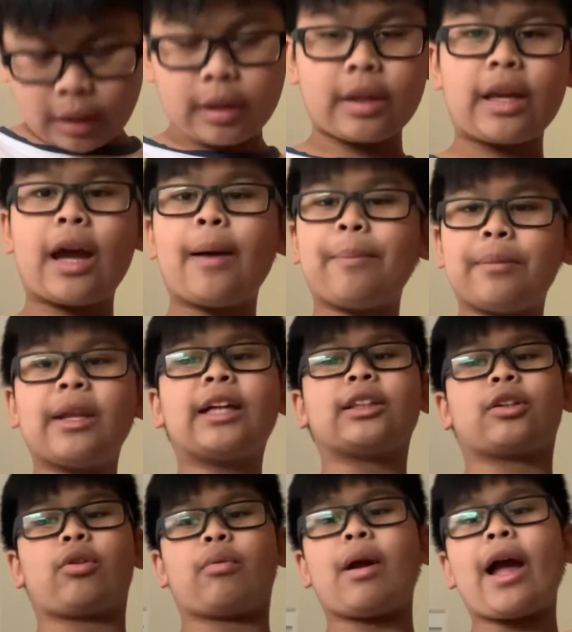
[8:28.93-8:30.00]
Yep, that's
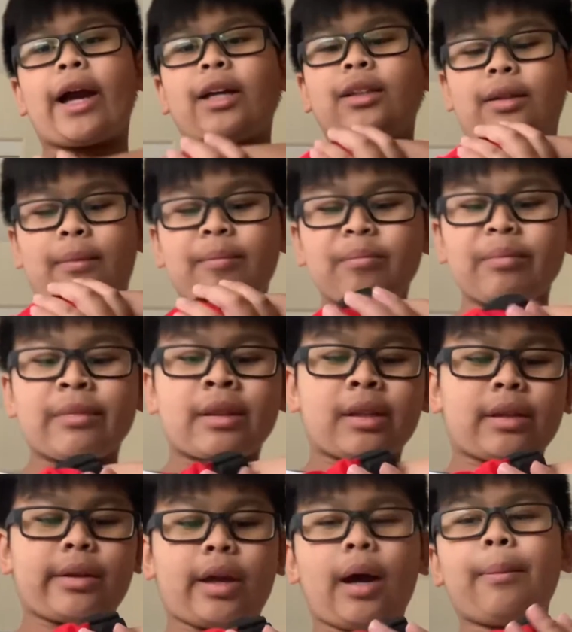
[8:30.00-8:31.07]
correct.
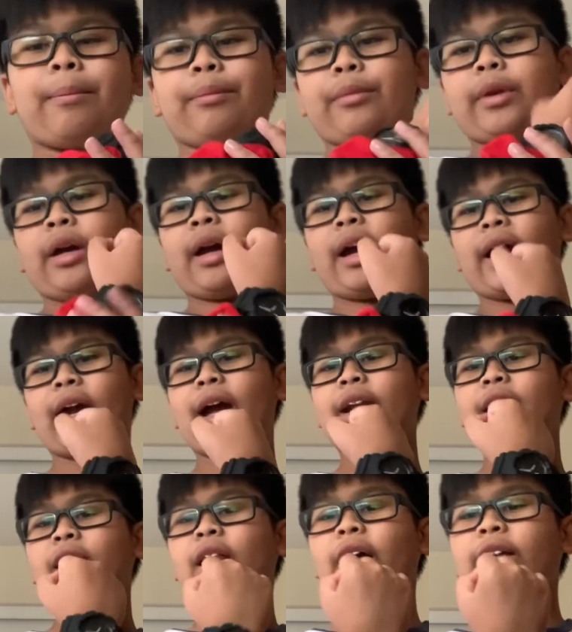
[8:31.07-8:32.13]
Yep, I
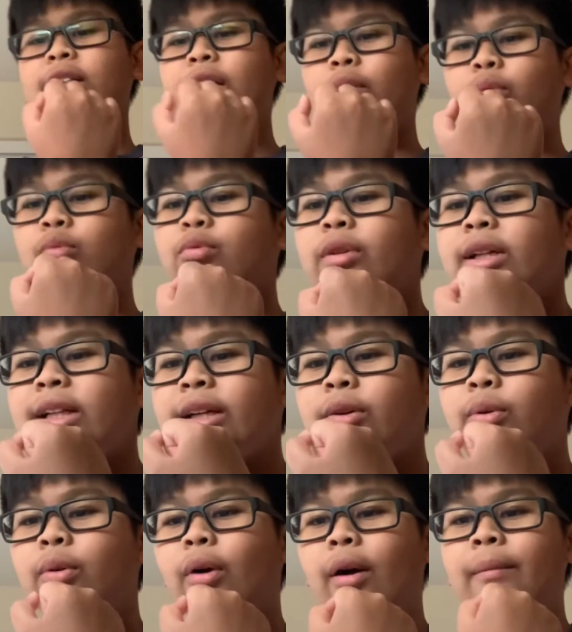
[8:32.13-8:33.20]
analyzed it. Really
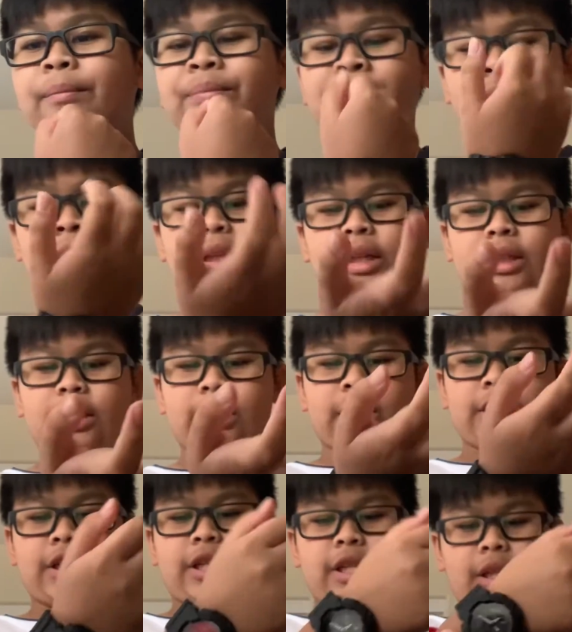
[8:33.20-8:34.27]
cool. This is a
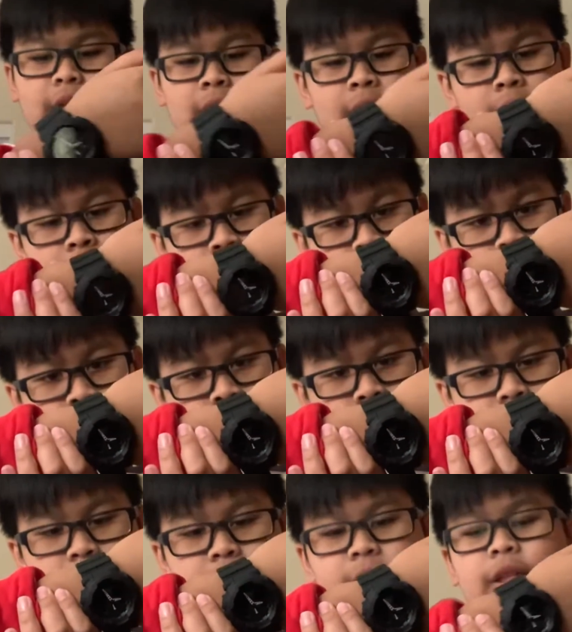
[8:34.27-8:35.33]
G.
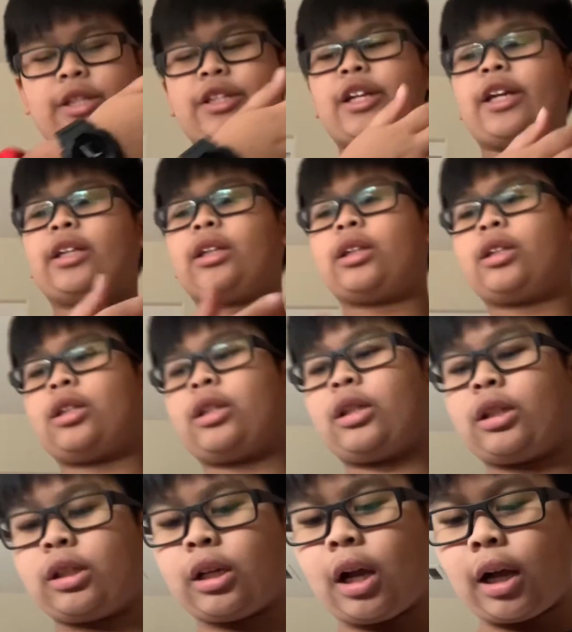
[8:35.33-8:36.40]
This is a
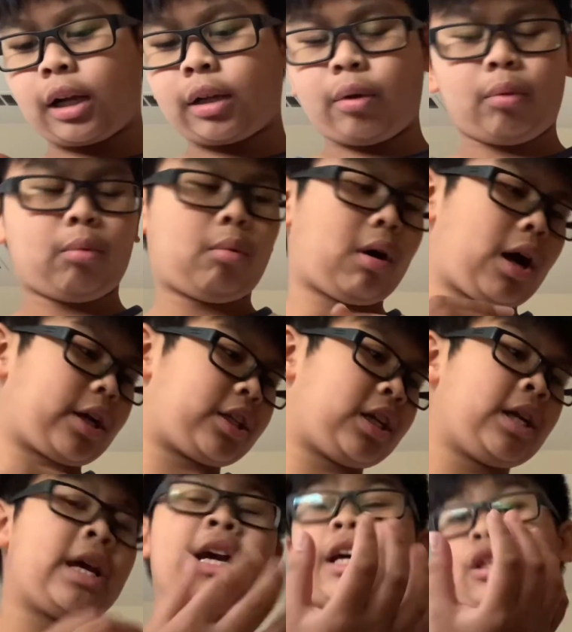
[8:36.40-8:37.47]
G-Shock watch.
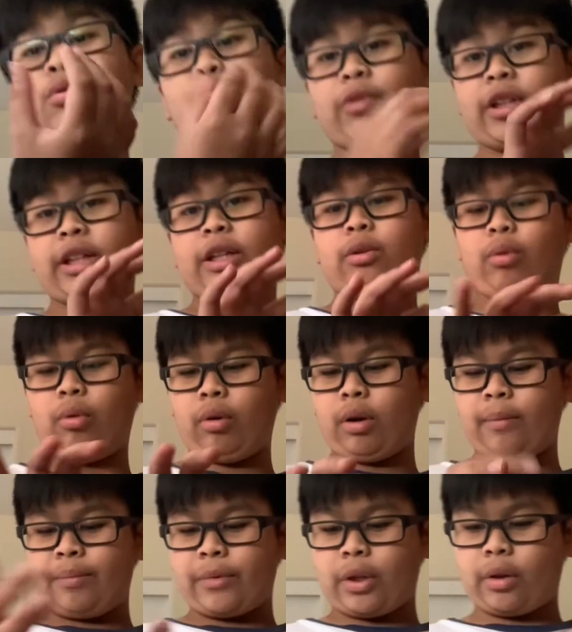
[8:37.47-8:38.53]
It's really
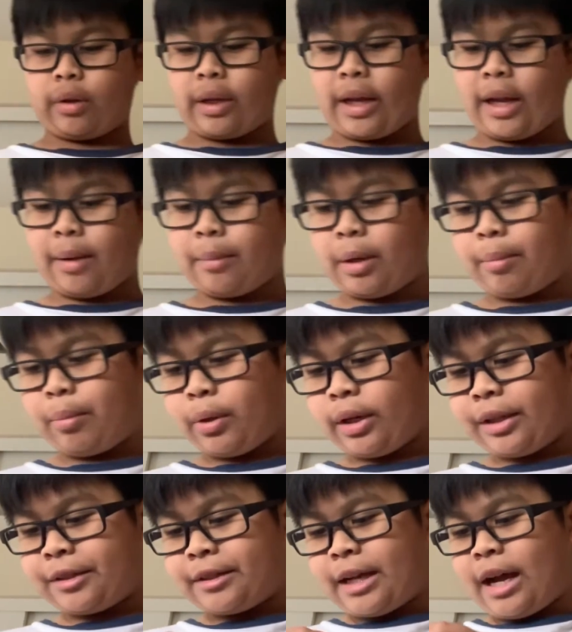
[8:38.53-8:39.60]
cool. Okay, I'm gonna put
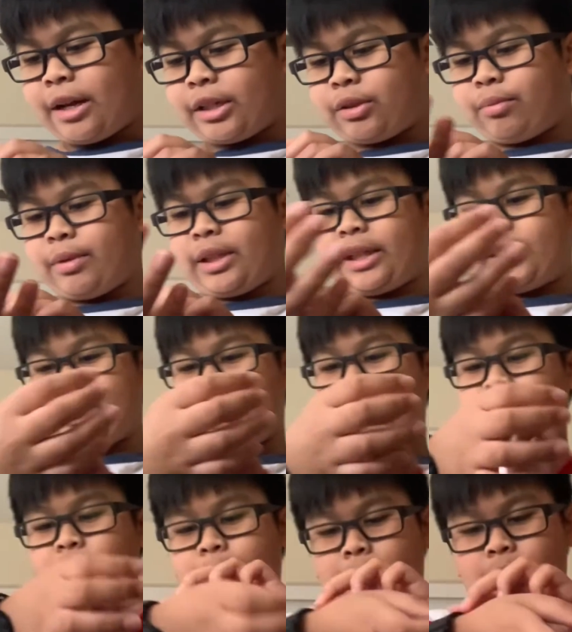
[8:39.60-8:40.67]
it down. It's really
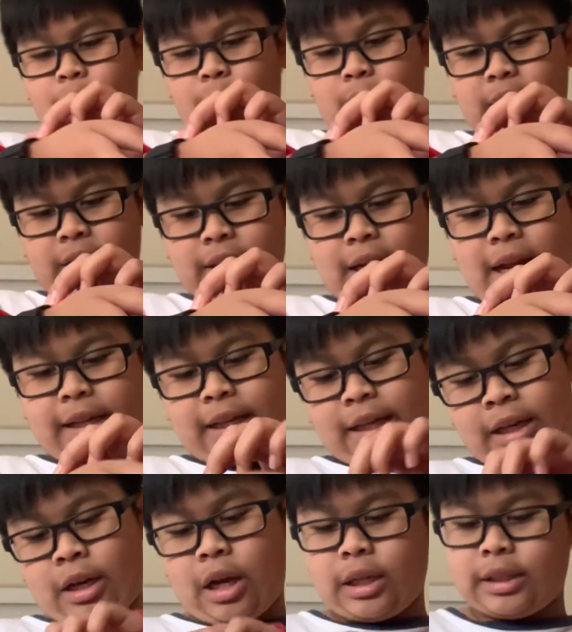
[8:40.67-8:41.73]
tight on my wrist. I
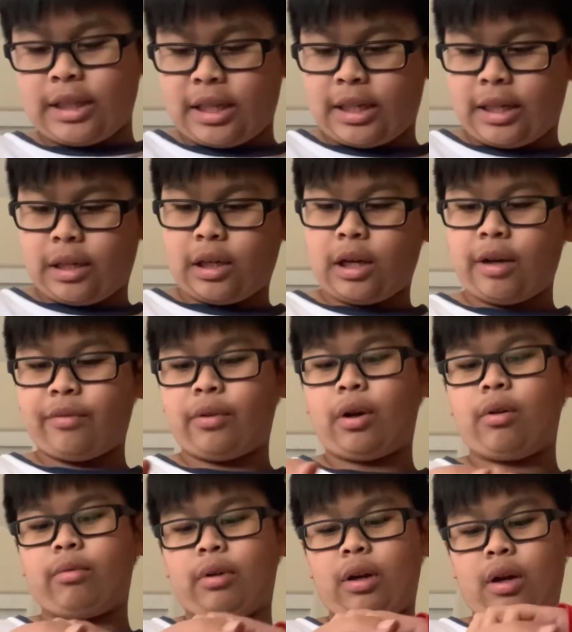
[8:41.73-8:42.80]
cannot take it off.
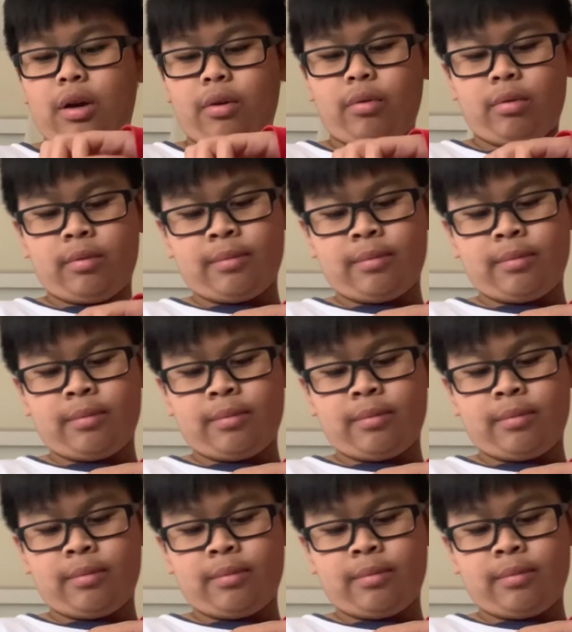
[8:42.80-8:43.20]
Oh no.